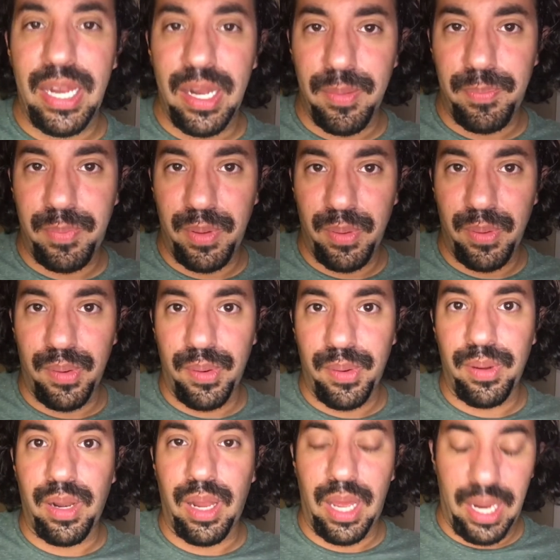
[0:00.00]
up
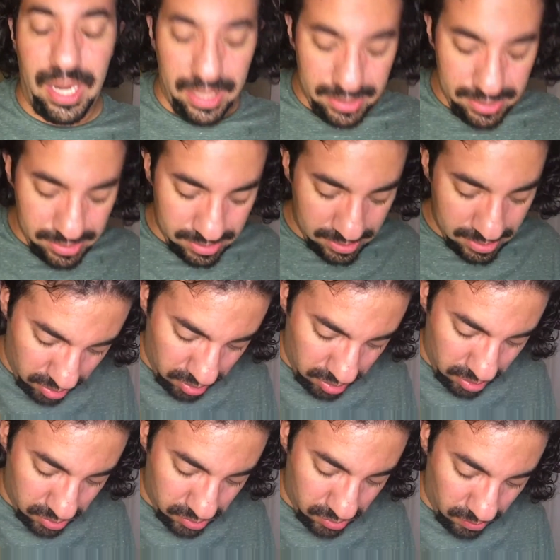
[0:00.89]
your lines.
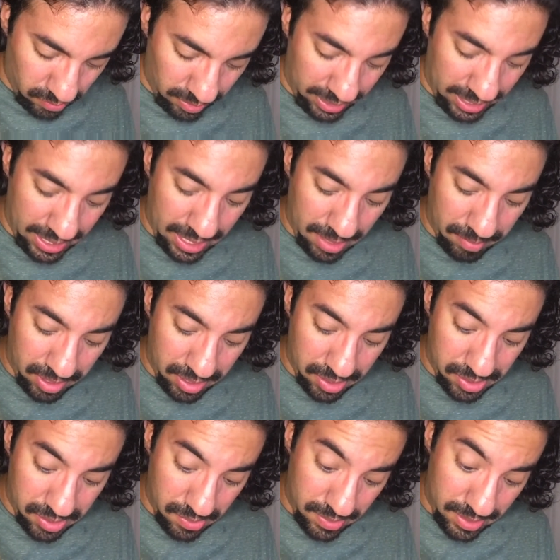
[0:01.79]
So again, I'm gonna
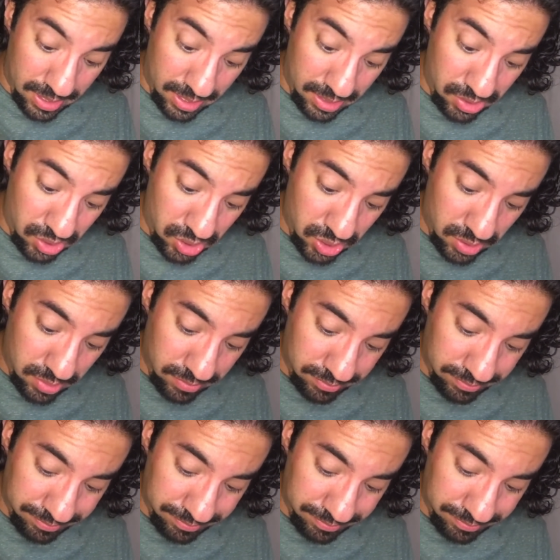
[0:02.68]
do an inch,